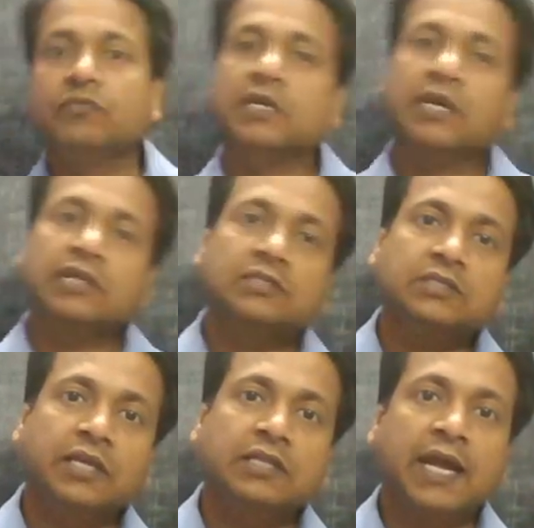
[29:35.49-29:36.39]
we can
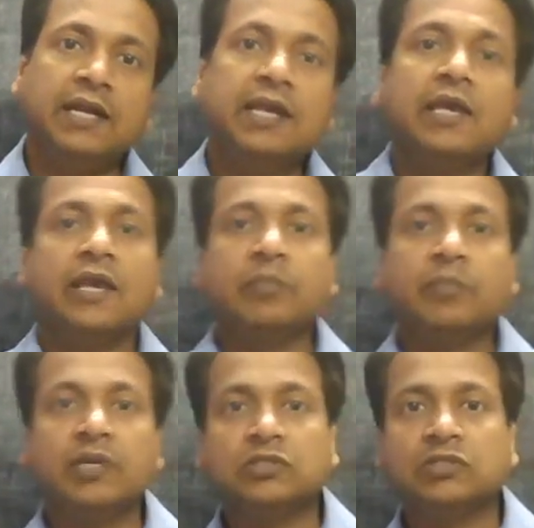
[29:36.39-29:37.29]
say that in
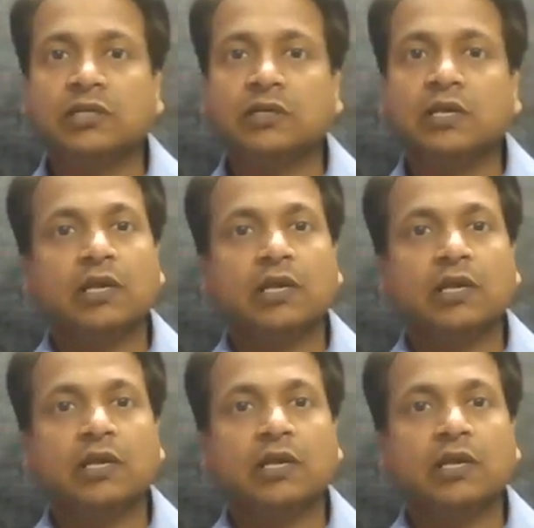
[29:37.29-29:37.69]
mixture